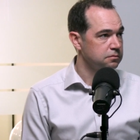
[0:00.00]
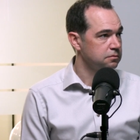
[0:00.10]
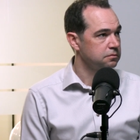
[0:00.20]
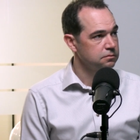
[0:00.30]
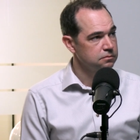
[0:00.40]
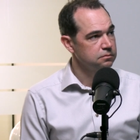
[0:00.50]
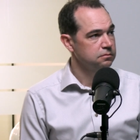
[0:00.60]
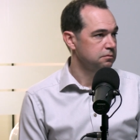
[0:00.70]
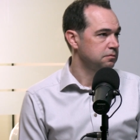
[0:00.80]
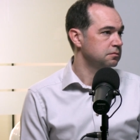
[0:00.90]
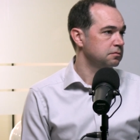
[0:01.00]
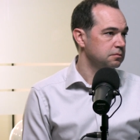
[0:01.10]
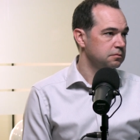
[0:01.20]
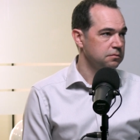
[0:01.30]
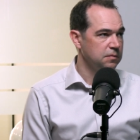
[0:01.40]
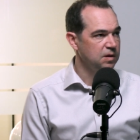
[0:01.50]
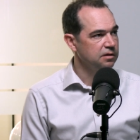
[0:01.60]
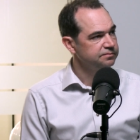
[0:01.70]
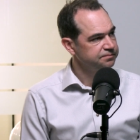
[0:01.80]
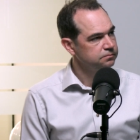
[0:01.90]
the whole soft drink business
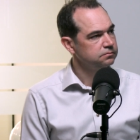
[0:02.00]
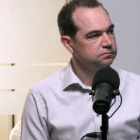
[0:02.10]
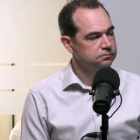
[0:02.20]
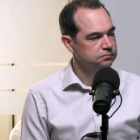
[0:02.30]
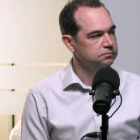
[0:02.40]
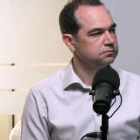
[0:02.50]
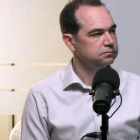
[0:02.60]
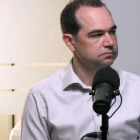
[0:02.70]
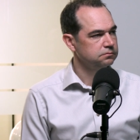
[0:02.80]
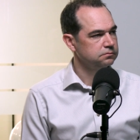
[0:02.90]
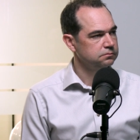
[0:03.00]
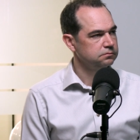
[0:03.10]
performing? Or what is the